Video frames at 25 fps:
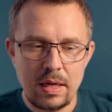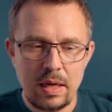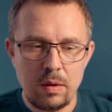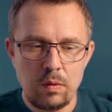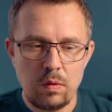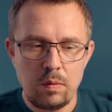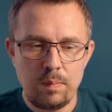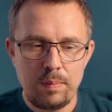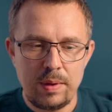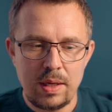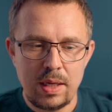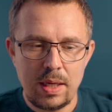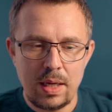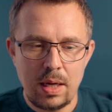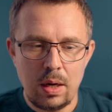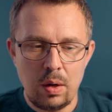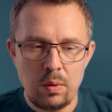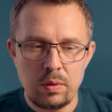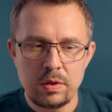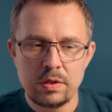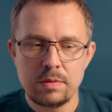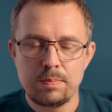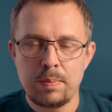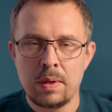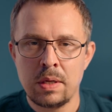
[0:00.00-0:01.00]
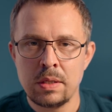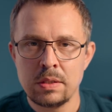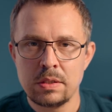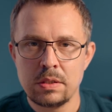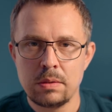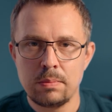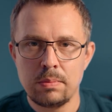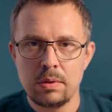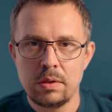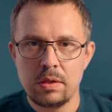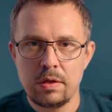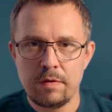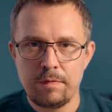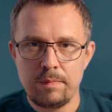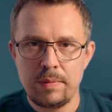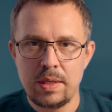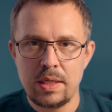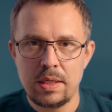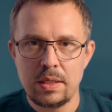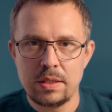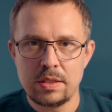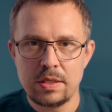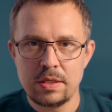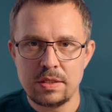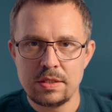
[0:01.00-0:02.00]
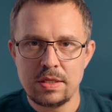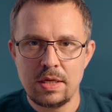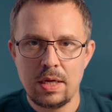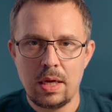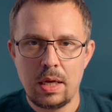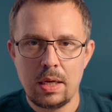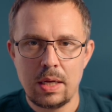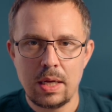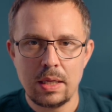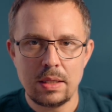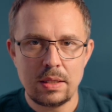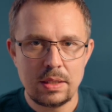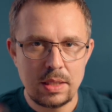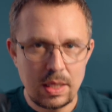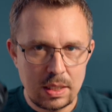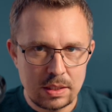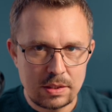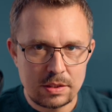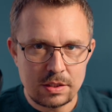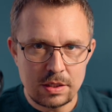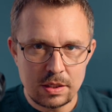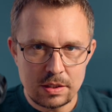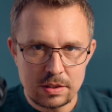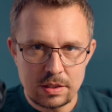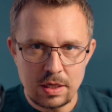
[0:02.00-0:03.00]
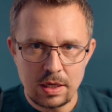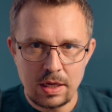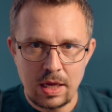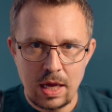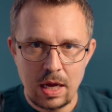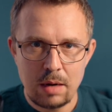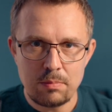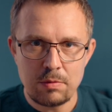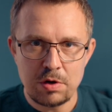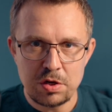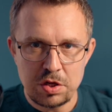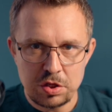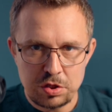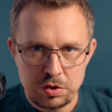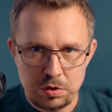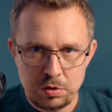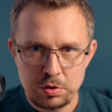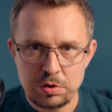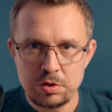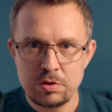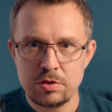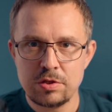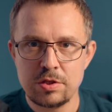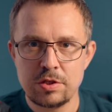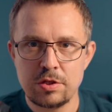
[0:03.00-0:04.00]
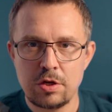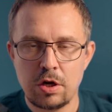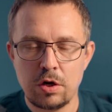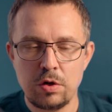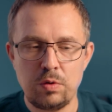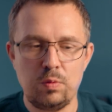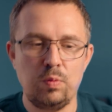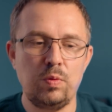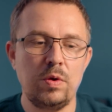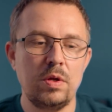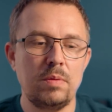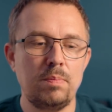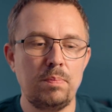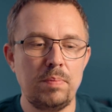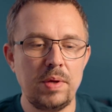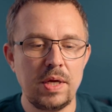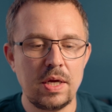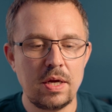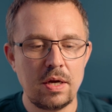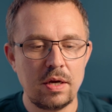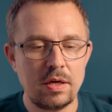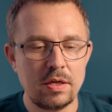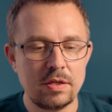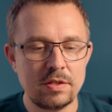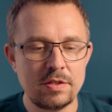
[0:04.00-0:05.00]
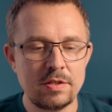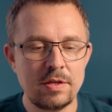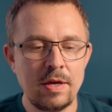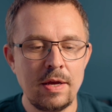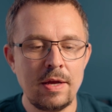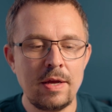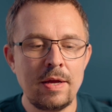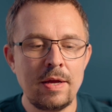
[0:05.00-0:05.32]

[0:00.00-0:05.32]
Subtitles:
it will be irresponsible of me to say that this is the camera that you should start with, because